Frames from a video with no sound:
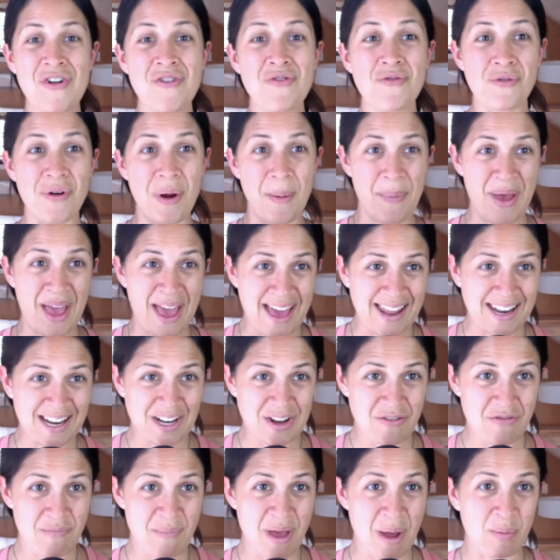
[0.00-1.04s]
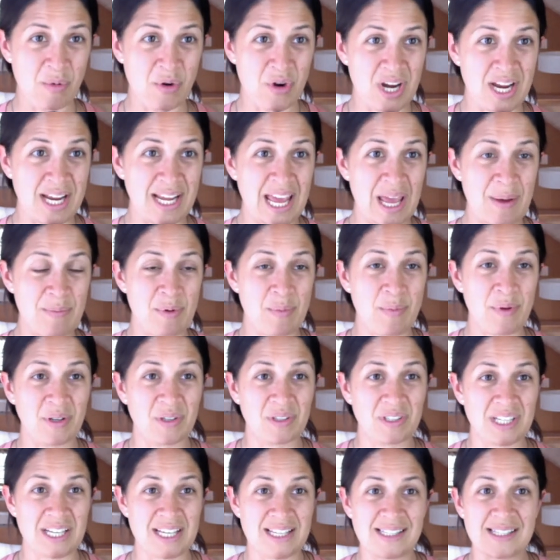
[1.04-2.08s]
repetitive memory
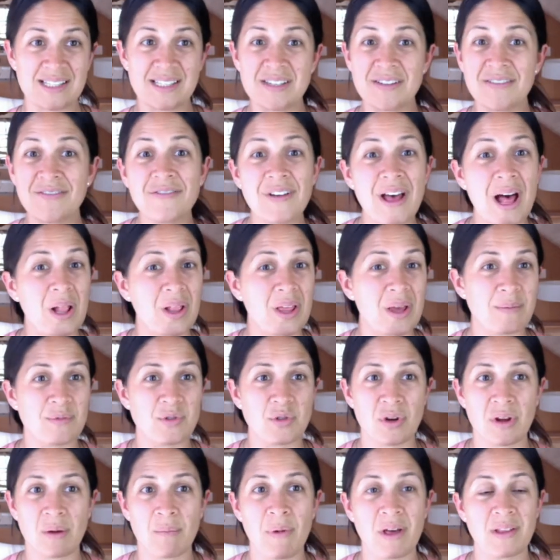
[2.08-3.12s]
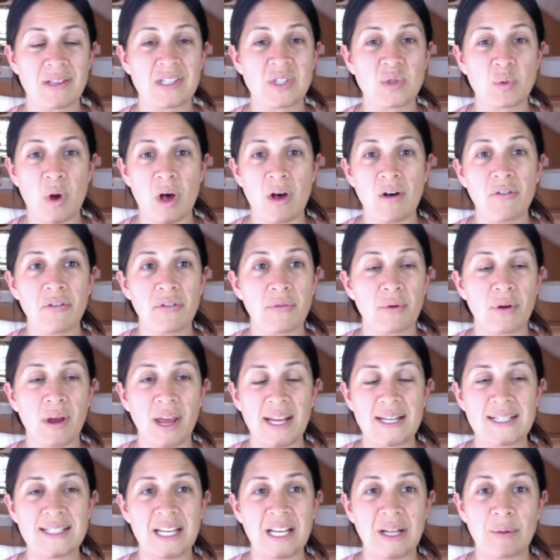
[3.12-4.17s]
capabilities develop during months 12 through
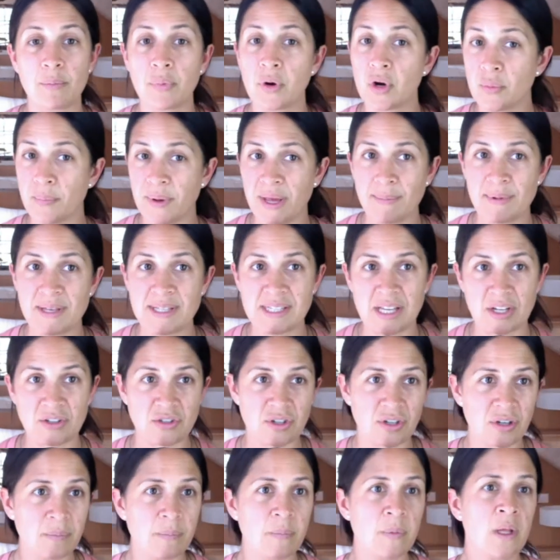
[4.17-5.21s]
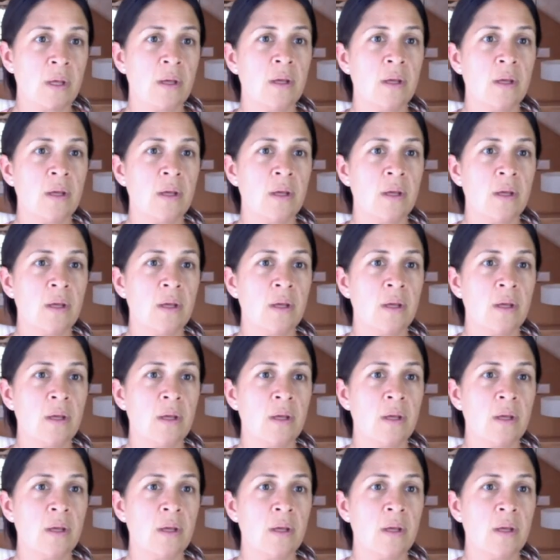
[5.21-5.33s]
18 per baby center,